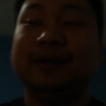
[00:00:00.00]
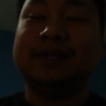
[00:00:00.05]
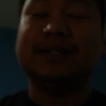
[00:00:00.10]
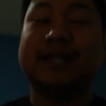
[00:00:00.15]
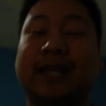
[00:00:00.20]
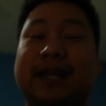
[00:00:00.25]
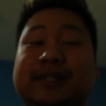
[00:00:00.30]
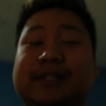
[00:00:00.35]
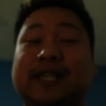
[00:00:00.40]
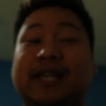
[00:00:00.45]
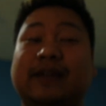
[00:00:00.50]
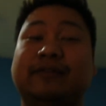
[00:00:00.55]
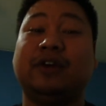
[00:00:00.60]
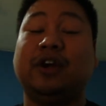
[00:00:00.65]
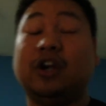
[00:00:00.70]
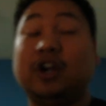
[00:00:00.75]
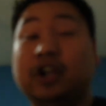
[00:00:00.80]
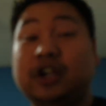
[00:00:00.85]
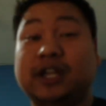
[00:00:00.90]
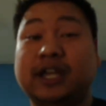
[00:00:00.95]
excited to give her
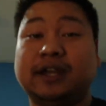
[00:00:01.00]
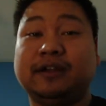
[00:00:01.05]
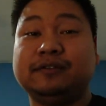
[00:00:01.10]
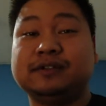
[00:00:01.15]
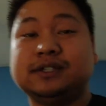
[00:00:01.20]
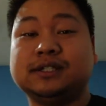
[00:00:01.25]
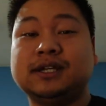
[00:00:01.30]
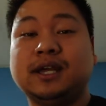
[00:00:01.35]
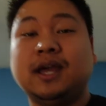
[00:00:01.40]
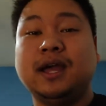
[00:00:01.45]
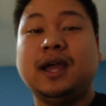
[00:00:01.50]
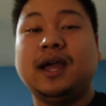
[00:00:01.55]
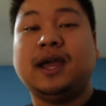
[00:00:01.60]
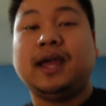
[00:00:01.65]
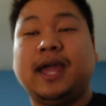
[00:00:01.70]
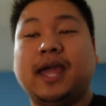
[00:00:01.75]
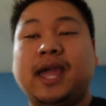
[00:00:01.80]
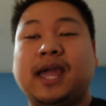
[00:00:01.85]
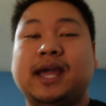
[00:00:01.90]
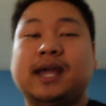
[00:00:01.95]
her gifts.
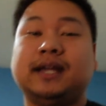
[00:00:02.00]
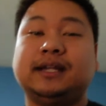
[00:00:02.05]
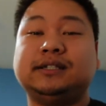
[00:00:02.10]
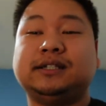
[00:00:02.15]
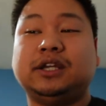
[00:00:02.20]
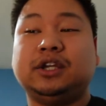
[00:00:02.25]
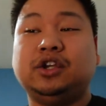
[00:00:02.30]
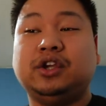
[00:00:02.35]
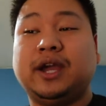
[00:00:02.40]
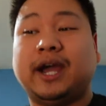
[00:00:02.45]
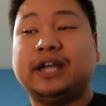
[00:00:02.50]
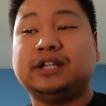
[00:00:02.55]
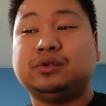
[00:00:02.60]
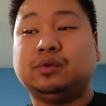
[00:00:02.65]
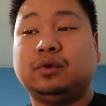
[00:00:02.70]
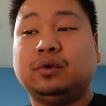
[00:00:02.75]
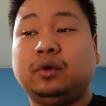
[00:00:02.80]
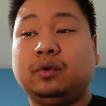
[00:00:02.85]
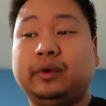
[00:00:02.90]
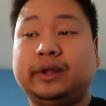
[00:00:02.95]
And you guys
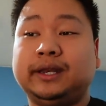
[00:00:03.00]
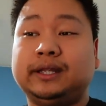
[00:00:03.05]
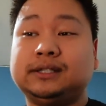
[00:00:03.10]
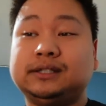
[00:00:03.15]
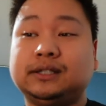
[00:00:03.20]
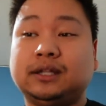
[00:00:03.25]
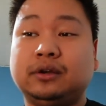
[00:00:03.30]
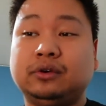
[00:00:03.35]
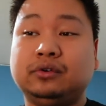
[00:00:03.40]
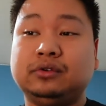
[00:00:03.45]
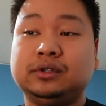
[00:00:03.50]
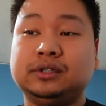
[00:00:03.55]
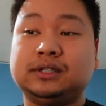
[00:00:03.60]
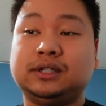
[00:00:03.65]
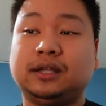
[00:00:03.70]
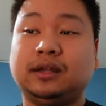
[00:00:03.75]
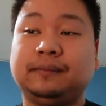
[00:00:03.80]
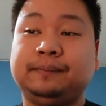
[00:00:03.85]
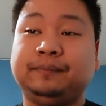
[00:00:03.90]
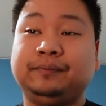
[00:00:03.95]
will, and it's
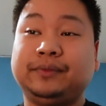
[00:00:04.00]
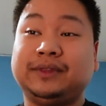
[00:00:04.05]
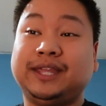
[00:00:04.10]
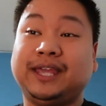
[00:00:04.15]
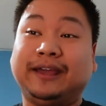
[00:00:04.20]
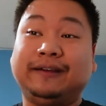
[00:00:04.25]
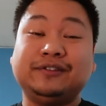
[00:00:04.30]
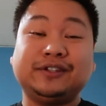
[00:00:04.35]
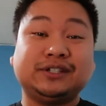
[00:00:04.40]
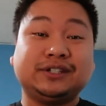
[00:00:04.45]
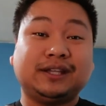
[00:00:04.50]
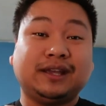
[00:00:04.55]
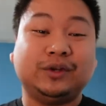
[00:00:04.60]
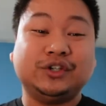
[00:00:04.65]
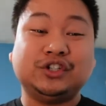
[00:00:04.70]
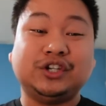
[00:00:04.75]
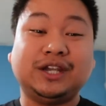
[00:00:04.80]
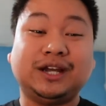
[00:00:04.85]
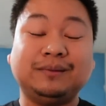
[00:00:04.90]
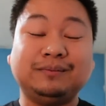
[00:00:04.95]
those gifts when
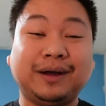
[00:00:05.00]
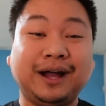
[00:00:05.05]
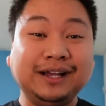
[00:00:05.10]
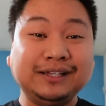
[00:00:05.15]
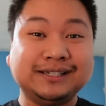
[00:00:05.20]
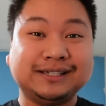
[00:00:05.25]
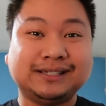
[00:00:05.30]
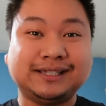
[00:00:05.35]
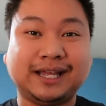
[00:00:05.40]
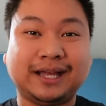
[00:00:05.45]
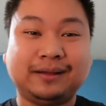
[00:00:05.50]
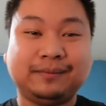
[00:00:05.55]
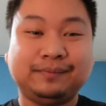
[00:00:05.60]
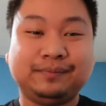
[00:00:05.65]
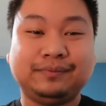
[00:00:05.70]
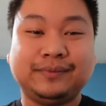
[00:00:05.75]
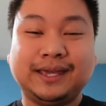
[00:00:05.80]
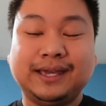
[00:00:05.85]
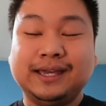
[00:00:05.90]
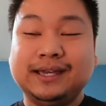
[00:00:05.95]
she unboxes
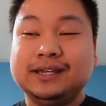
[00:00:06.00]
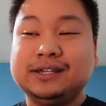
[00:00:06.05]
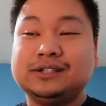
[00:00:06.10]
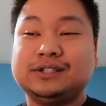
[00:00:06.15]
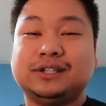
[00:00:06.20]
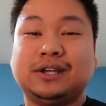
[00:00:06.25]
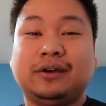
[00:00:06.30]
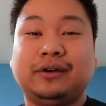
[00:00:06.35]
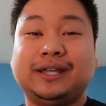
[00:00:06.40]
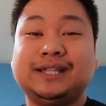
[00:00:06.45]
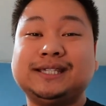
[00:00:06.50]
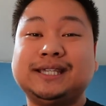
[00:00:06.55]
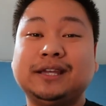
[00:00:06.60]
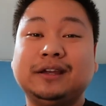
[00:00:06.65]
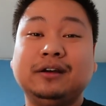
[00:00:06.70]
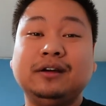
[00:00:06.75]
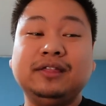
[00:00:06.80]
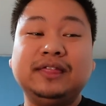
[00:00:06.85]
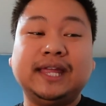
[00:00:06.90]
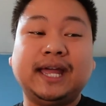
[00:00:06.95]
them. So
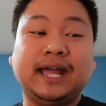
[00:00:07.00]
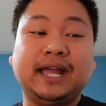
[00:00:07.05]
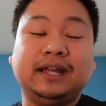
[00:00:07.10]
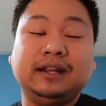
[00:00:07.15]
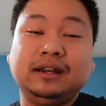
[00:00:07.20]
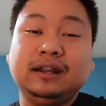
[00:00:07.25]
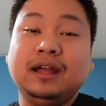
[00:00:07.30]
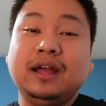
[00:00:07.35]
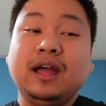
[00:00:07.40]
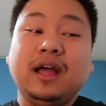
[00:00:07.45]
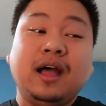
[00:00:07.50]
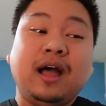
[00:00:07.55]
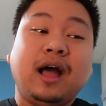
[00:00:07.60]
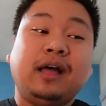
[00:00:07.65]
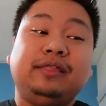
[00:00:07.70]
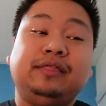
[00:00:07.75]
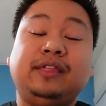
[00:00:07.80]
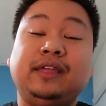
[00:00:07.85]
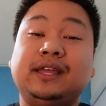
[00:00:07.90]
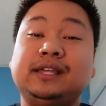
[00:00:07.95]
until then,
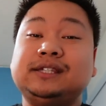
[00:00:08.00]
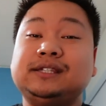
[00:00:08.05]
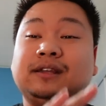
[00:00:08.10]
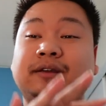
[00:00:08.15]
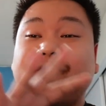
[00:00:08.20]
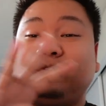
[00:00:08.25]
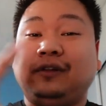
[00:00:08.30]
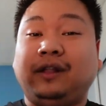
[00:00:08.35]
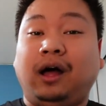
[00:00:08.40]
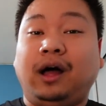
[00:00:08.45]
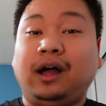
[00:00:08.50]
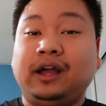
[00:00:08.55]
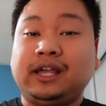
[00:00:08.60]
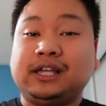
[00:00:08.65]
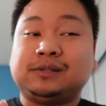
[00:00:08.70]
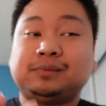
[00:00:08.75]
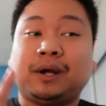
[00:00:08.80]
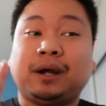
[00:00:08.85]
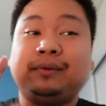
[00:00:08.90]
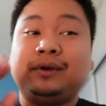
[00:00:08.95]
this vlog
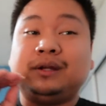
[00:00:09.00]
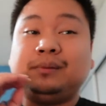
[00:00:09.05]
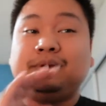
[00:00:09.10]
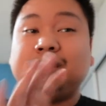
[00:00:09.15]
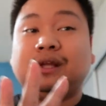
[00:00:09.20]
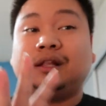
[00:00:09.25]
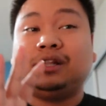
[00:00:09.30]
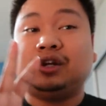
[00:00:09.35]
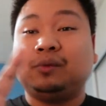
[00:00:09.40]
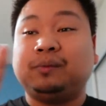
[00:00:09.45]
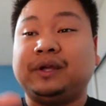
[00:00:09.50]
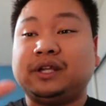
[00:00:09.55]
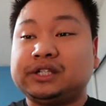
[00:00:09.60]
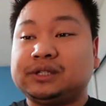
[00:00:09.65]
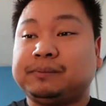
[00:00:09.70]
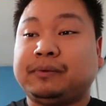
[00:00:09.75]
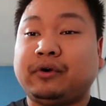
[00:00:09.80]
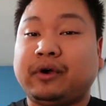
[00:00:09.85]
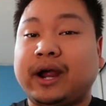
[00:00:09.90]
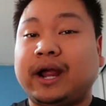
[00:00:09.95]
is probably going to be a little bit
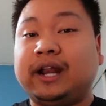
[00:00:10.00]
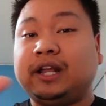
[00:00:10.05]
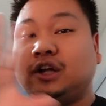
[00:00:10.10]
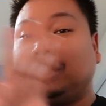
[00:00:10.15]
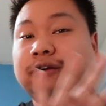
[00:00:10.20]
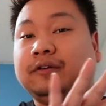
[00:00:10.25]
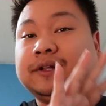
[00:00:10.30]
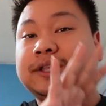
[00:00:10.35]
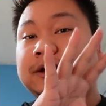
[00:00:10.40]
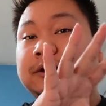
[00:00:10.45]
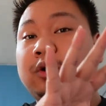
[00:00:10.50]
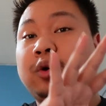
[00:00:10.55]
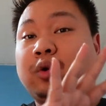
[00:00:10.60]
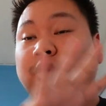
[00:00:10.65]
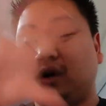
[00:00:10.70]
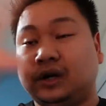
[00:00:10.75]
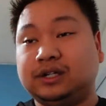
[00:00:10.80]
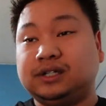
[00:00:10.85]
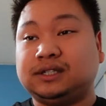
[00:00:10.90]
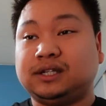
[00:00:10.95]
sporadic over the
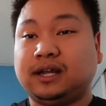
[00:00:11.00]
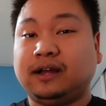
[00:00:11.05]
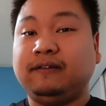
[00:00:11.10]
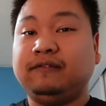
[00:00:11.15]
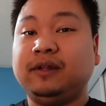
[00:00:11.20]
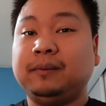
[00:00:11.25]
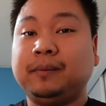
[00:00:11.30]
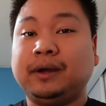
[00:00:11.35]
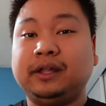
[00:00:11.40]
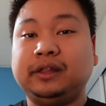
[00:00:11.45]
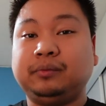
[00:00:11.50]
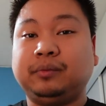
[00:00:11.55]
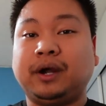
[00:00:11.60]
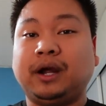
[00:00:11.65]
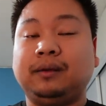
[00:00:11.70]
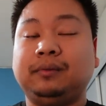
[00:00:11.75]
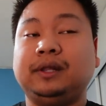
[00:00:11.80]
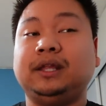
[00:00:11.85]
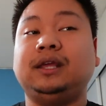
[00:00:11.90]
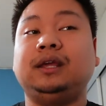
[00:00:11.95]
course of the month,
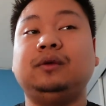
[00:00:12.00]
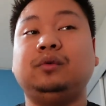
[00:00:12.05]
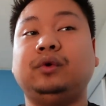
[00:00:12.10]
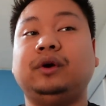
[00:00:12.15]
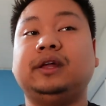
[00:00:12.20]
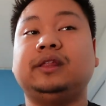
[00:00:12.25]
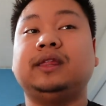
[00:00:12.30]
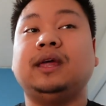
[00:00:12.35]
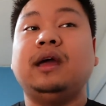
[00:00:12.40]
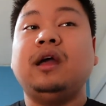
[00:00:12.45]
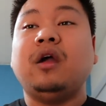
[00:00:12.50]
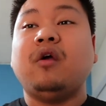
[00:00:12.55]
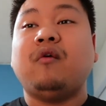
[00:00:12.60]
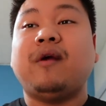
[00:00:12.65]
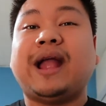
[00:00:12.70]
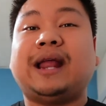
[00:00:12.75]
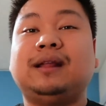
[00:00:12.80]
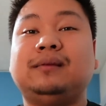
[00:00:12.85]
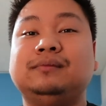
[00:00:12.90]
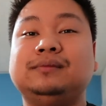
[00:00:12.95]
probably with
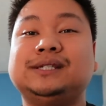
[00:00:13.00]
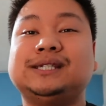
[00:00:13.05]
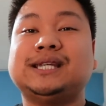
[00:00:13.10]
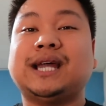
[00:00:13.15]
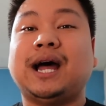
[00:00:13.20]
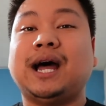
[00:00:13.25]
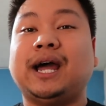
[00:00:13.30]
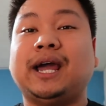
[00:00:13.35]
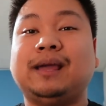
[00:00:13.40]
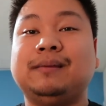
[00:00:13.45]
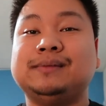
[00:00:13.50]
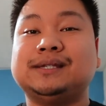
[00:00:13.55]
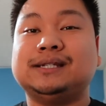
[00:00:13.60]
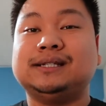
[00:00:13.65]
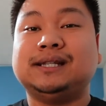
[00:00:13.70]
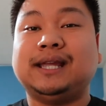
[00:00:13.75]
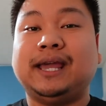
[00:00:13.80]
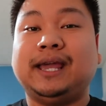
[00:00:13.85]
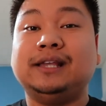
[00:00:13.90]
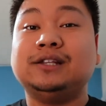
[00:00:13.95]
random times
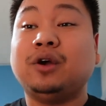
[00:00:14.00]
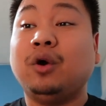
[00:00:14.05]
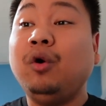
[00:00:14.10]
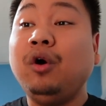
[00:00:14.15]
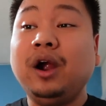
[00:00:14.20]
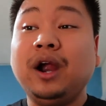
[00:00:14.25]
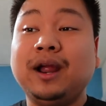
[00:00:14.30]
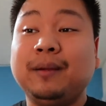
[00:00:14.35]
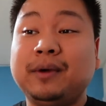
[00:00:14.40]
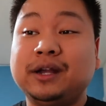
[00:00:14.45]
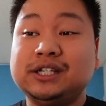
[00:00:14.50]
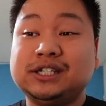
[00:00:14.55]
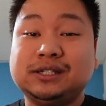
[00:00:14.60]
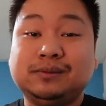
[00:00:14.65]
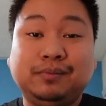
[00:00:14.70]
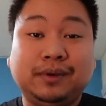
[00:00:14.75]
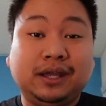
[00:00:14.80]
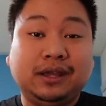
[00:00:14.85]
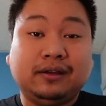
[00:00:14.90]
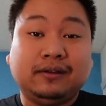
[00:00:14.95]
and days, or it might
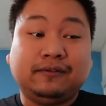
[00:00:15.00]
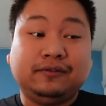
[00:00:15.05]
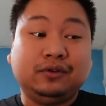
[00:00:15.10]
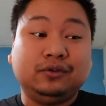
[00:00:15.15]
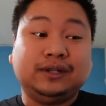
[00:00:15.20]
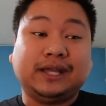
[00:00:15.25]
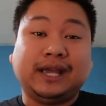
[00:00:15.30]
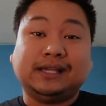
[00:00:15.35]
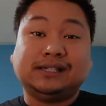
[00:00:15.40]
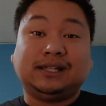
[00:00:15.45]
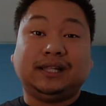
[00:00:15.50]
just be a few days